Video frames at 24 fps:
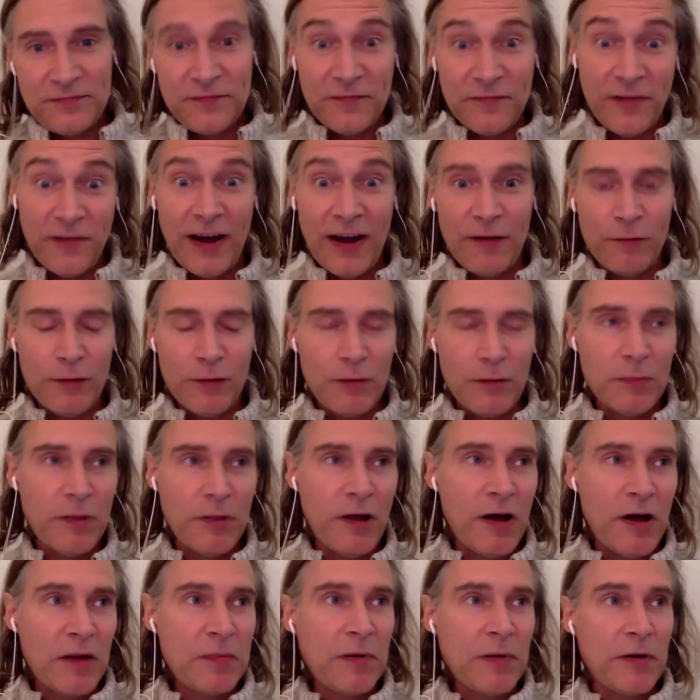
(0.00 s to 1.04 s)
viral
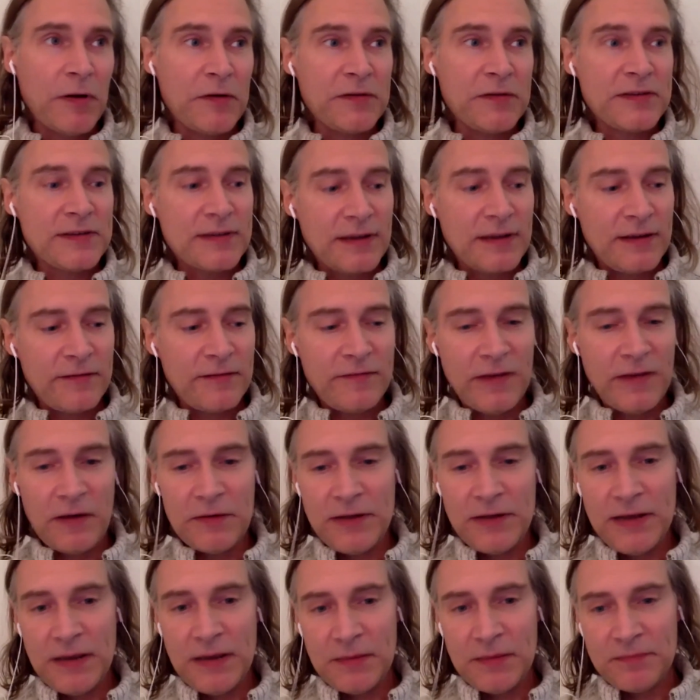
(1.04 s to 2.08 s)
blog post found
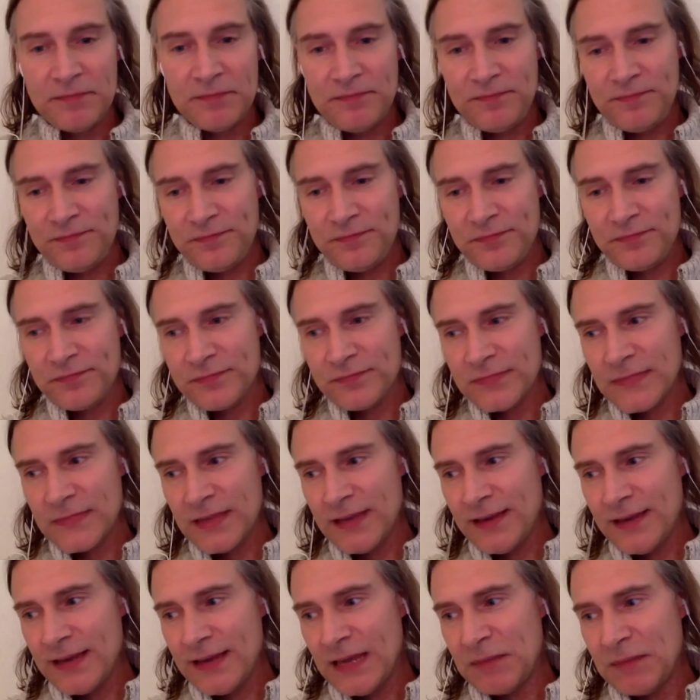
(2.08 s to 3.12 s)
him.
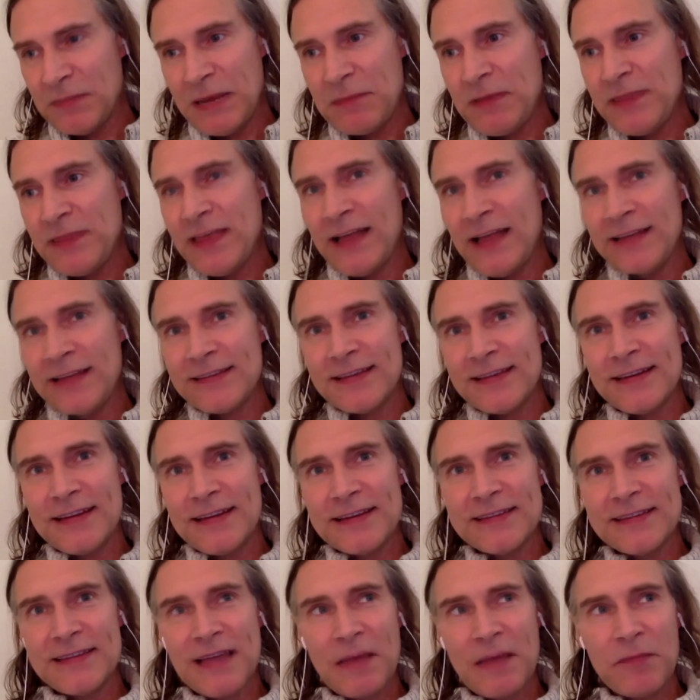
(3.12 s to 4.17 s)
And maybe that's an
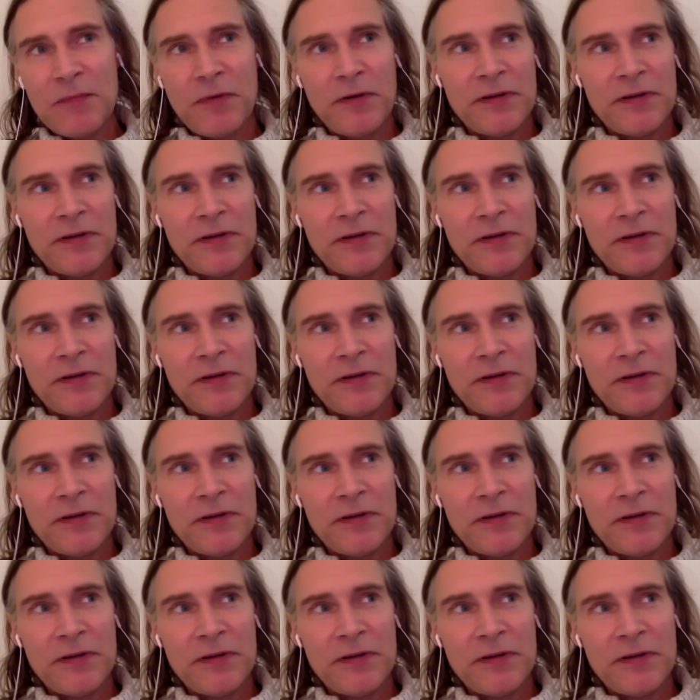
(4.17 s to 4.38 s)
example, an